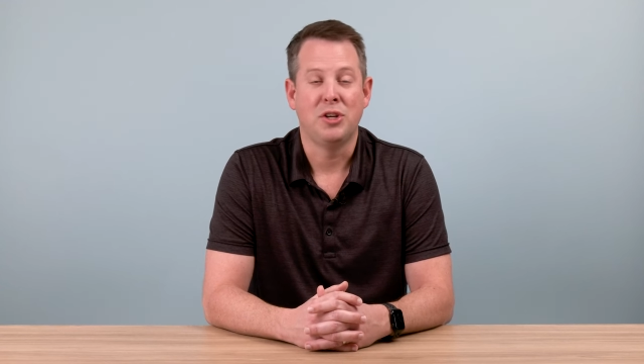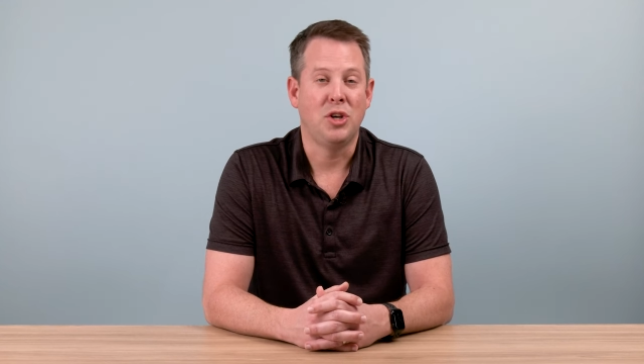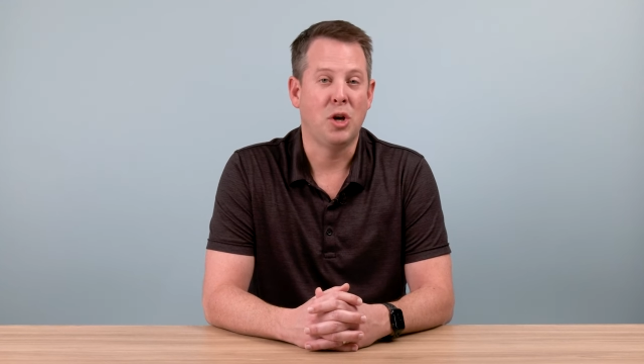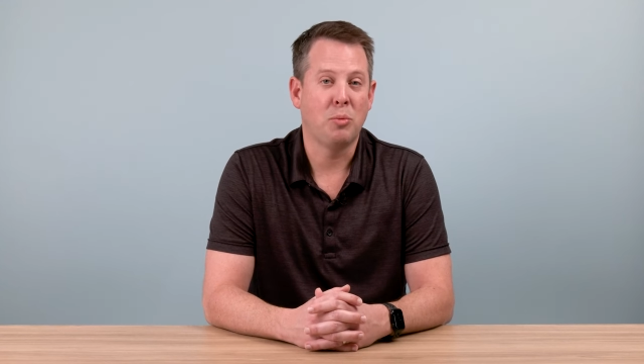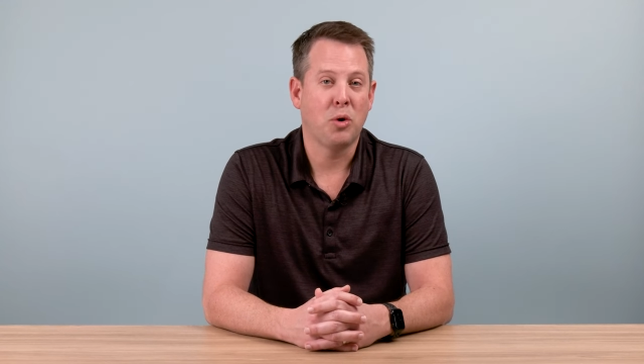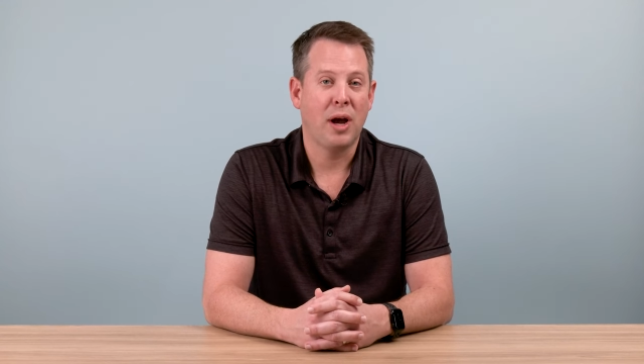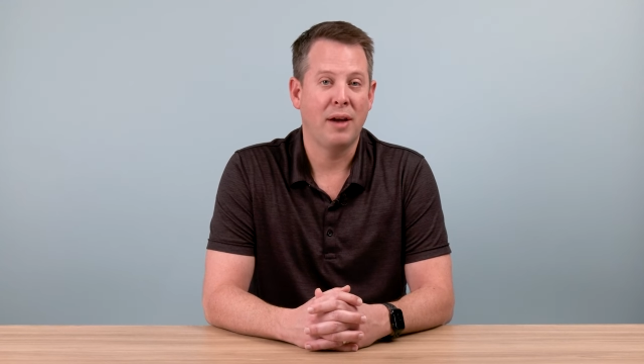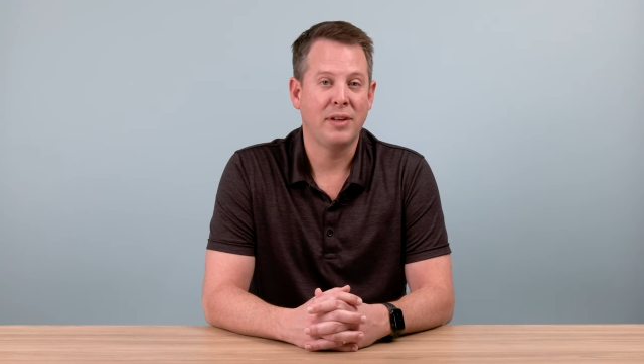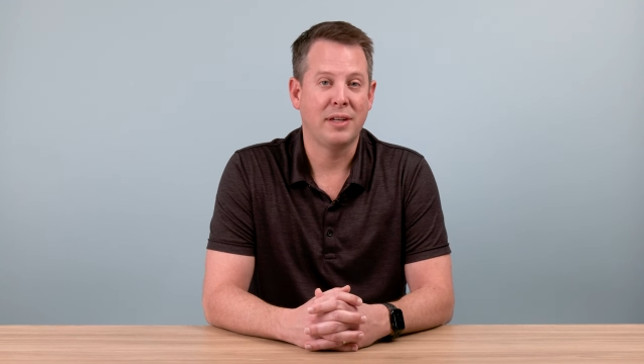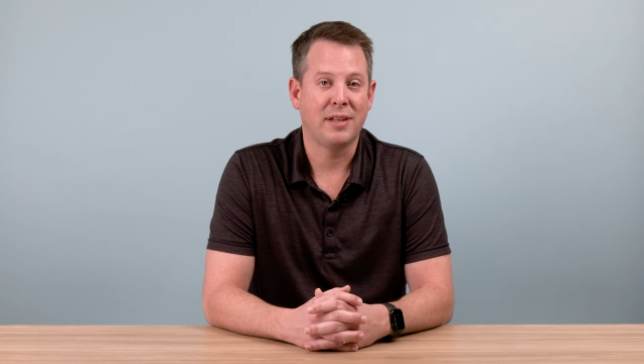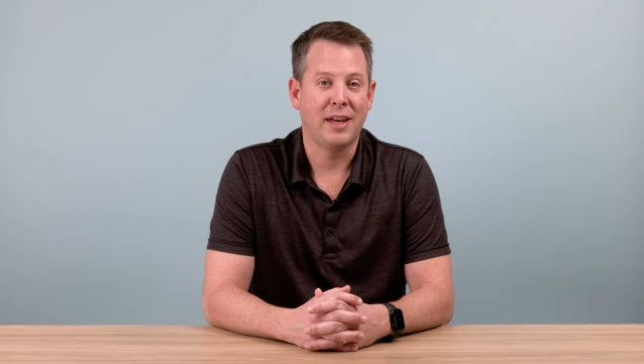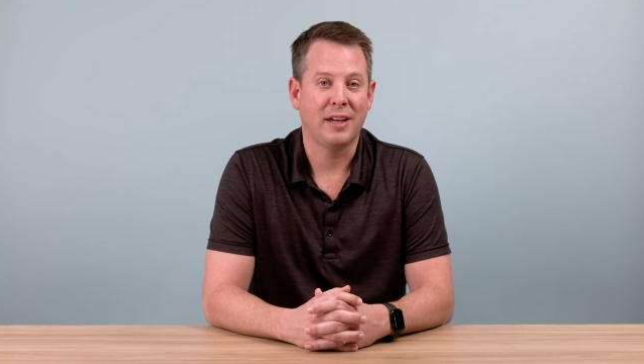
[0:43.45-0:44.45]
No more
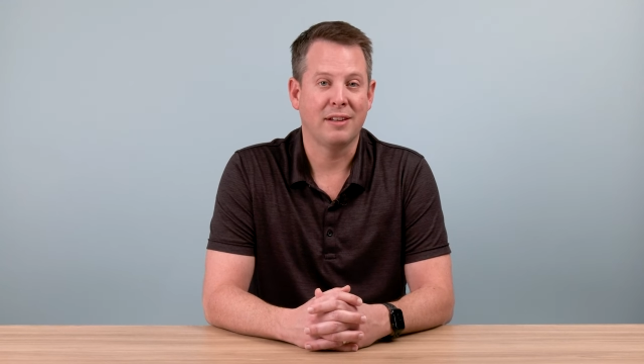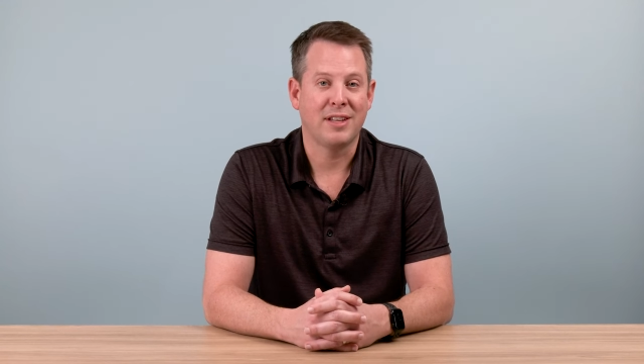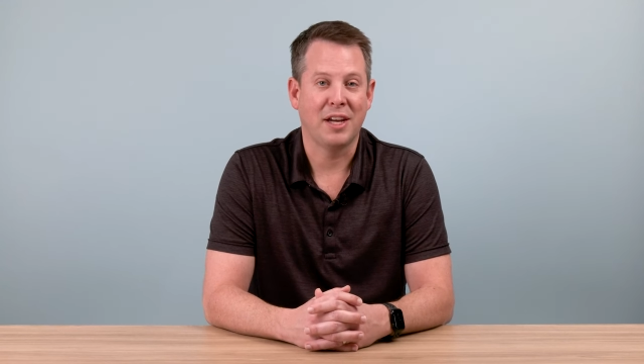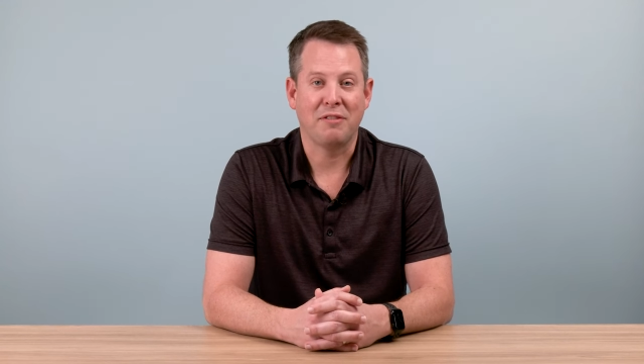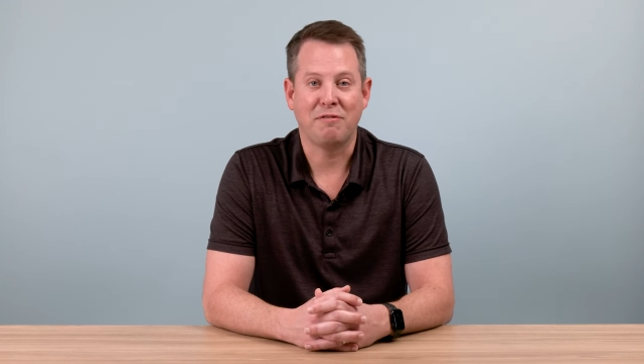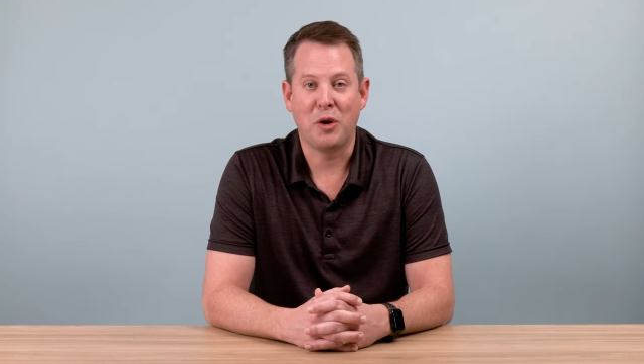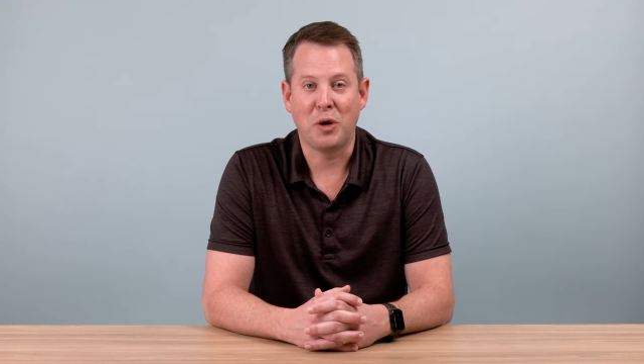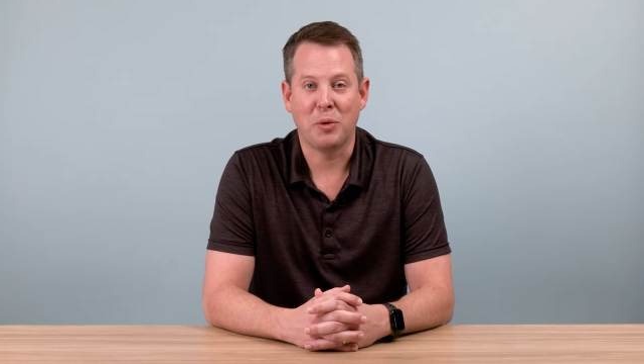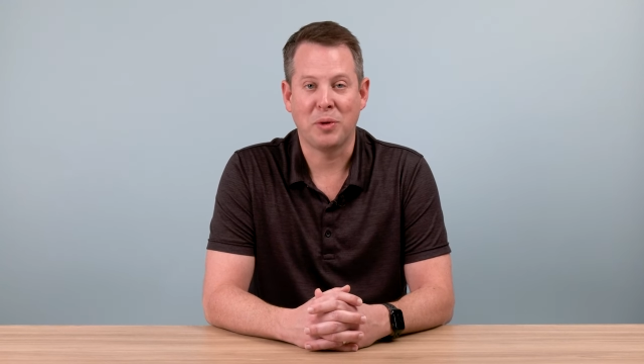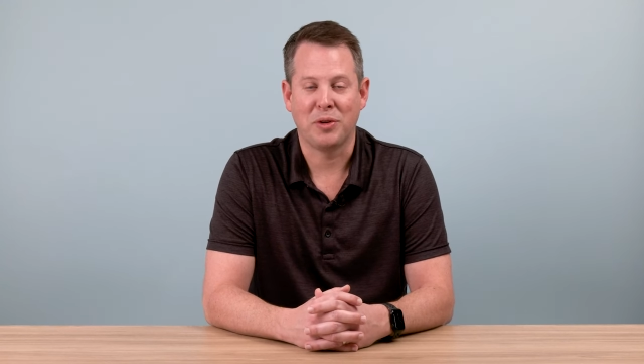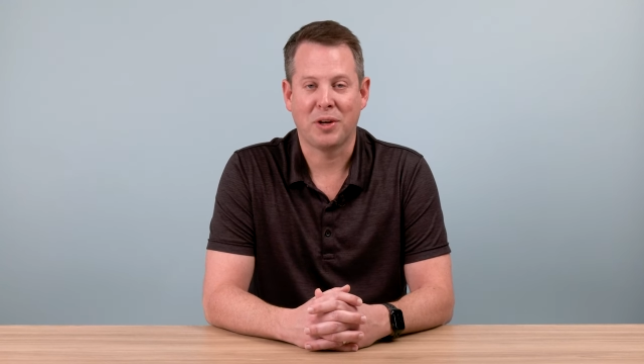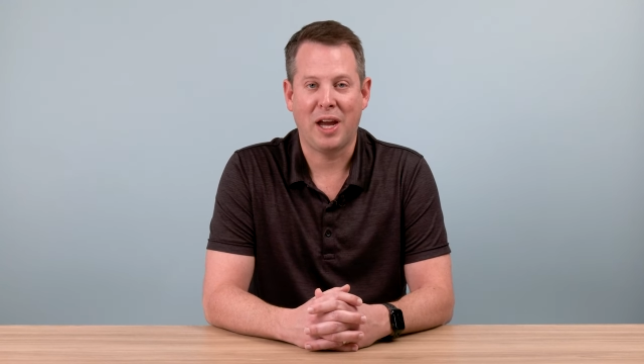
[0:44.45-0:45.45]
having to take, take a photo
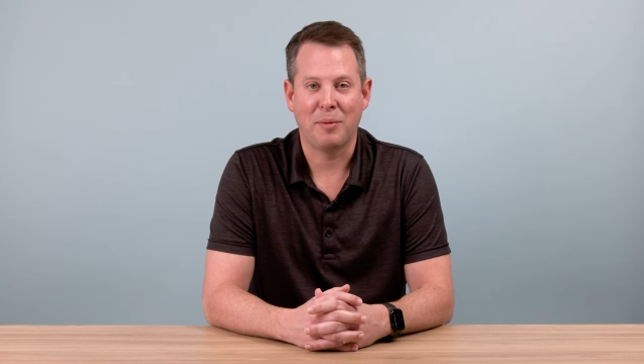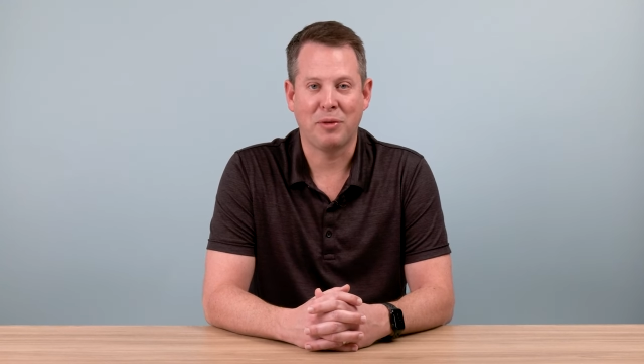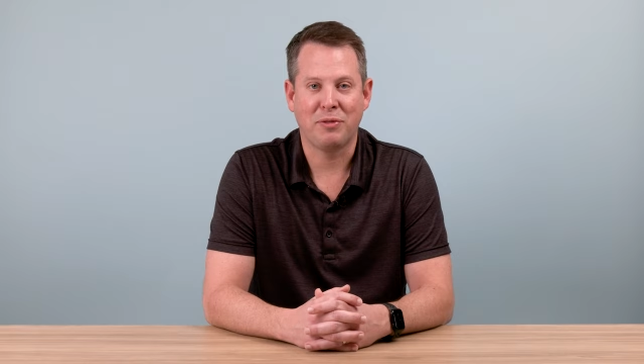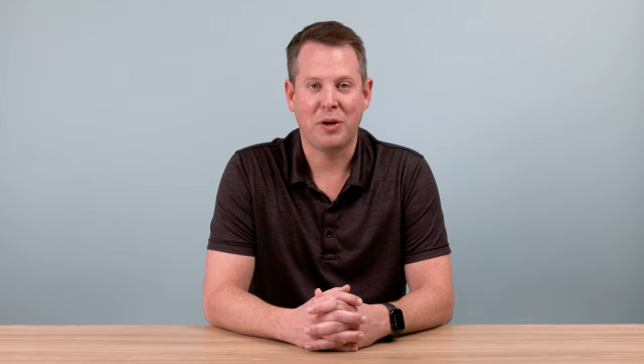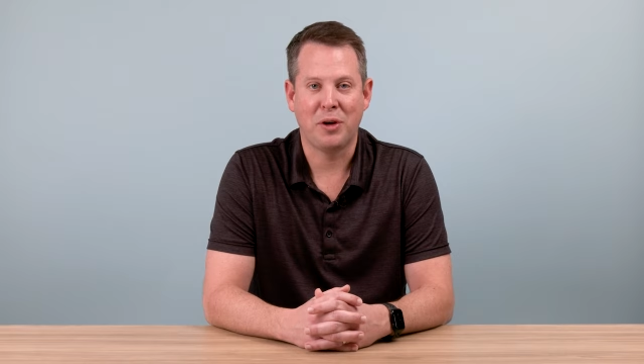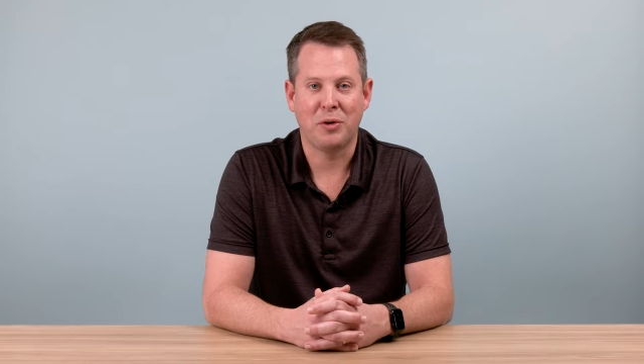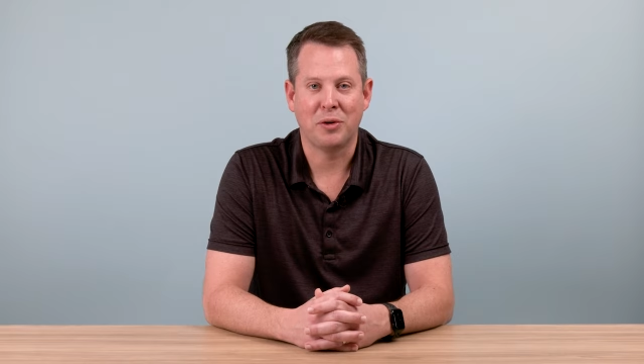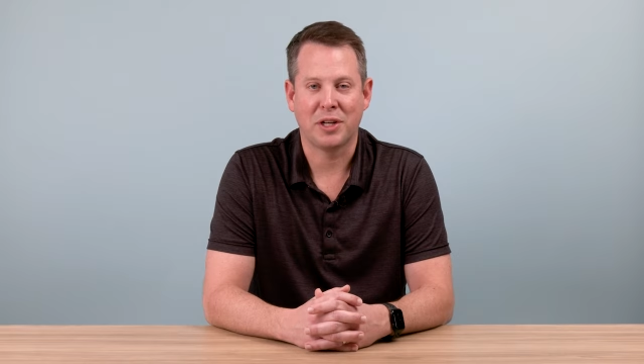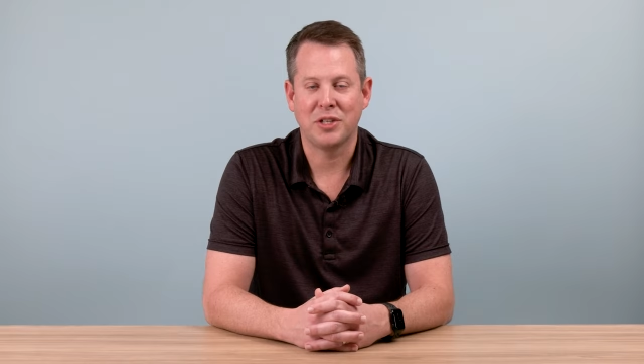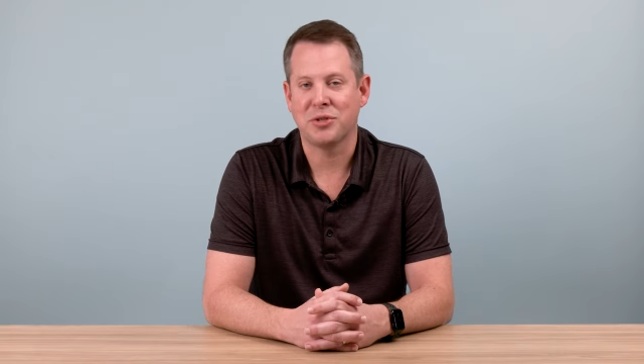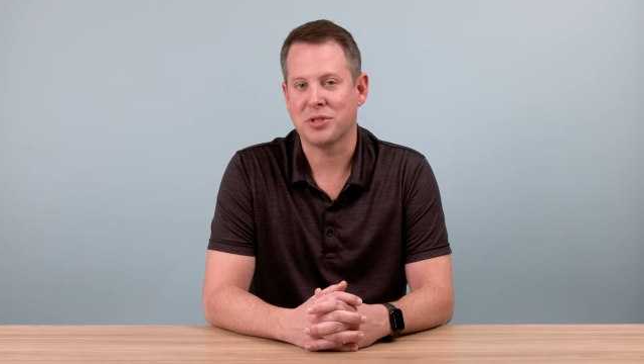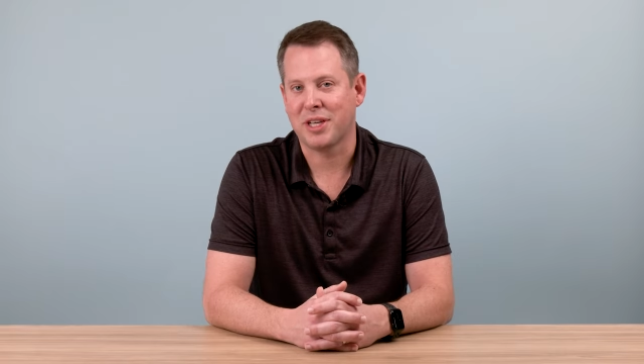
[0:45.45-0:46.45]
with your camera phone or
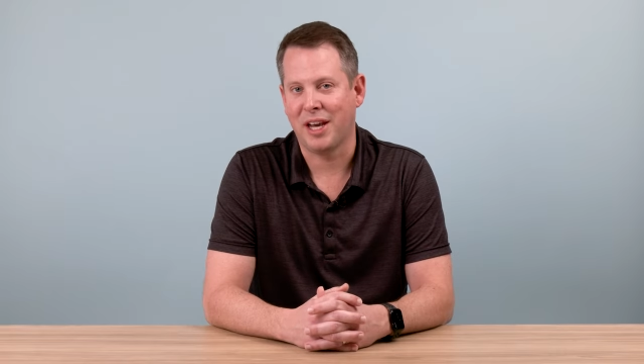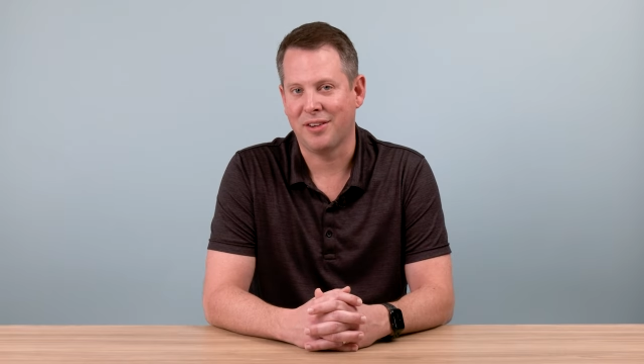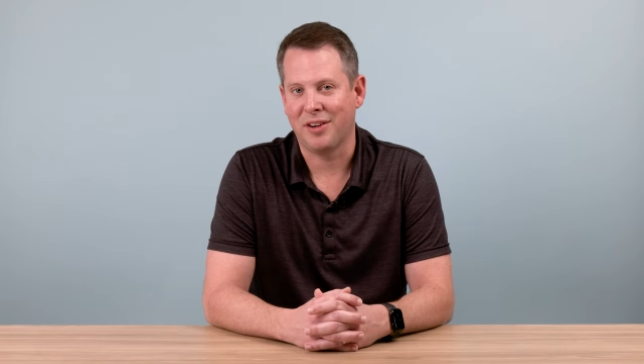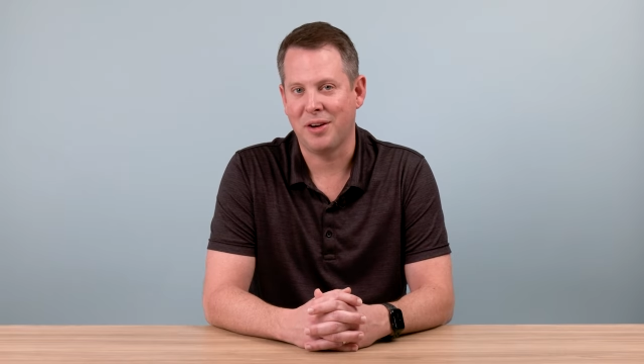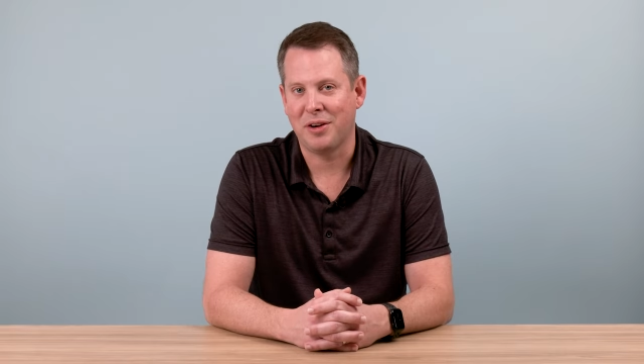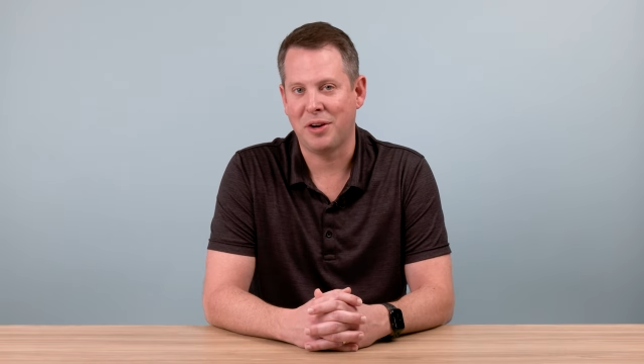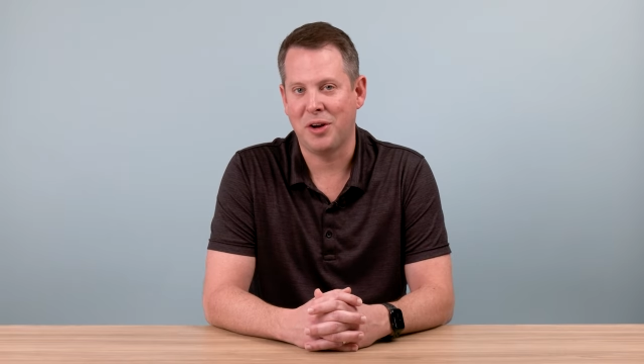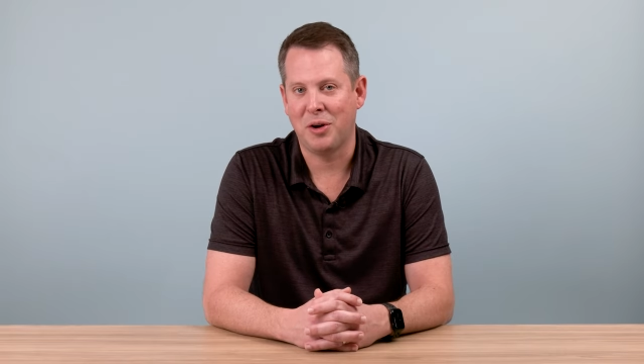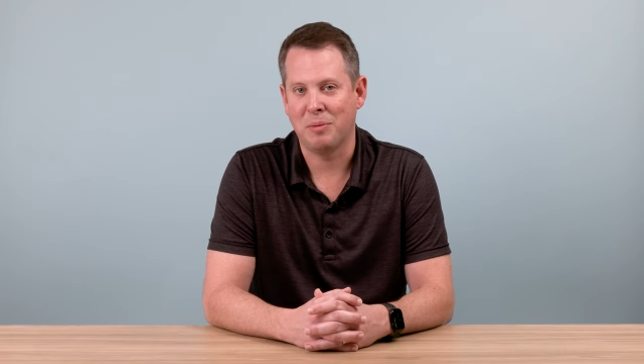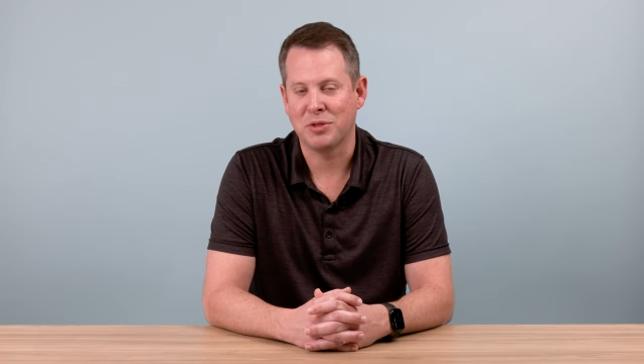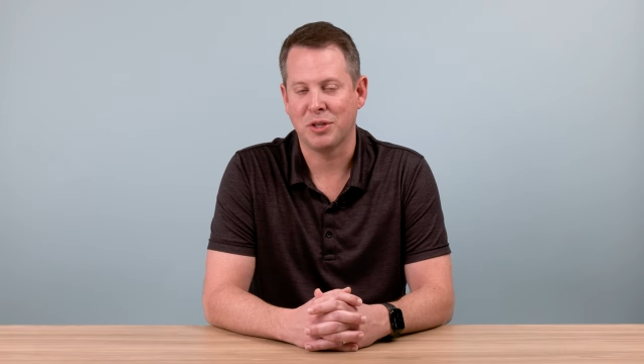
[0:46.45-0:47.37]
get your scanner out at home.